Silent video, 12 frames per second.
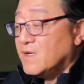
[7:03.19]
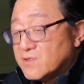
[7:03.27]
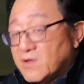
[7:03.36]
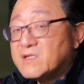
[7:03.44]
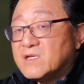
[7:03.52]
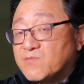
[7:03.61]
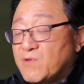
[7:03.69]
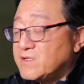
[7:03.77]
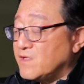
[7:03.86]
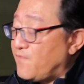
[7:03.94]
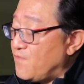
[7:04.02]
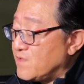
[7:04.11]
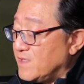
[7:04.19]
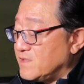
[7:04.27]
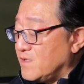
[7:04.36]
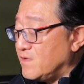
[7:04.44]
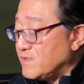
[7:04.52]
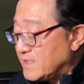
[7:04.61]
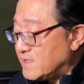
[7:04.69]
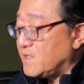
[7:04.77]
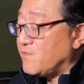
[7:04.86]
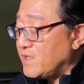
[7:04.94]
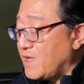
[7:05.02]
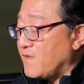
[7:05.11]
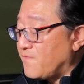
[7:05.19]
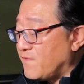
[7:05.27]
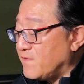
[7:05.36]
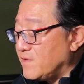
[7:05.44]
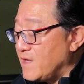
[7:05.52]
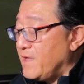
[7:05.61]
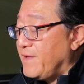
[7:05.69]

So I just wanted to focus on the steering effort